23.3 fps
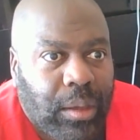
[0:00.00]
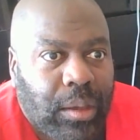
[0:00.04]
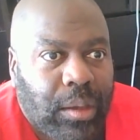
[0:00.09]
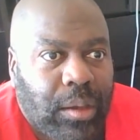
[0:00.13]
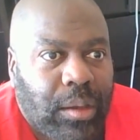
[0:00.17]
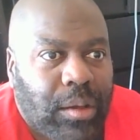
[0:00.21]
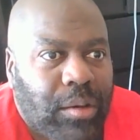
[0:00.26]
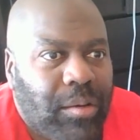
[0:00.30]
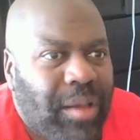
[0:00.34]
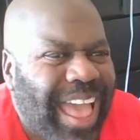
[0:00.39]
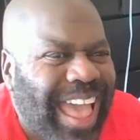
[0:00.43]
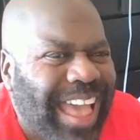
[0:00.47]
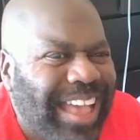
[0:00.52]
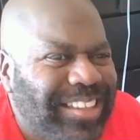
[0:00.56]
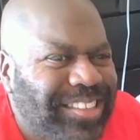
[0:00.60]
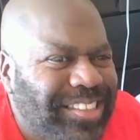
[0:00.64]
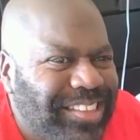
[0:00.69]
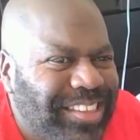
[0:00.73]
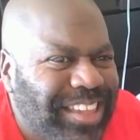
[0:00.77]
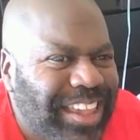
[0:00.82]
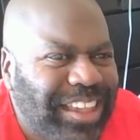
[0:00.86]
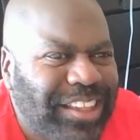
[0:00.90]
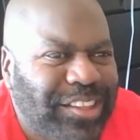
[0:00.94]
who has
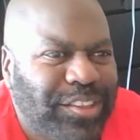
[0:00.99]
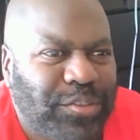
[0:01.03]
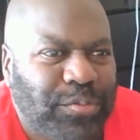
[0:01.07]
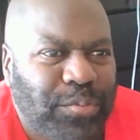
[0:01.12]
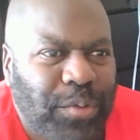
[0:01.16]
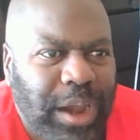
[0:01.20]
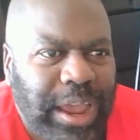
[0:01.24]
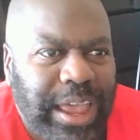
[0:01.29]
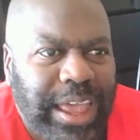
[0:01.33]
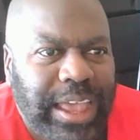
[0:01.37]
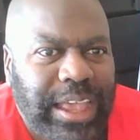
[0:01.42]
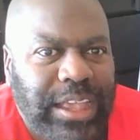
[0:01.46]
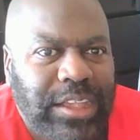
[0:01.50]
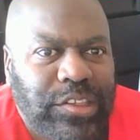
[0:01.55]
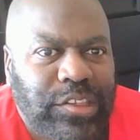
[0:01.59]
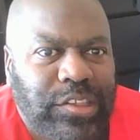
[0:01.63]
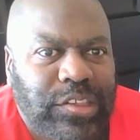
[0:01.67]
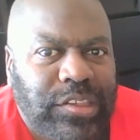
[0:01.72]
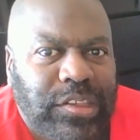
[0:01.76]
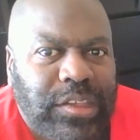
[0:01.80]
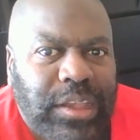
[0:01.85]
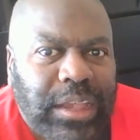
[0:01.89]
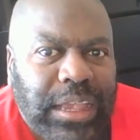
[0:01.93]
6
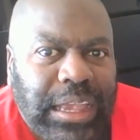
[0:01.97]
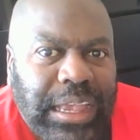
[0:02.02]
rings,